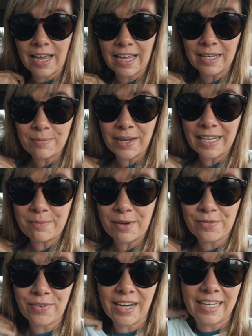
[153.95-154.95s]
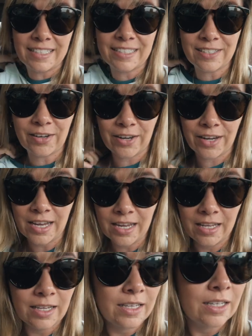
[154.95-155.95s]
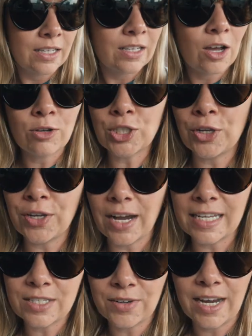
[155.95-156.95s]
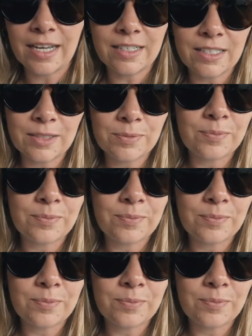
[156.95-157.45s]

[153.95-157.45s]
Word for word: and meeting my friend, so I'll show you guys around.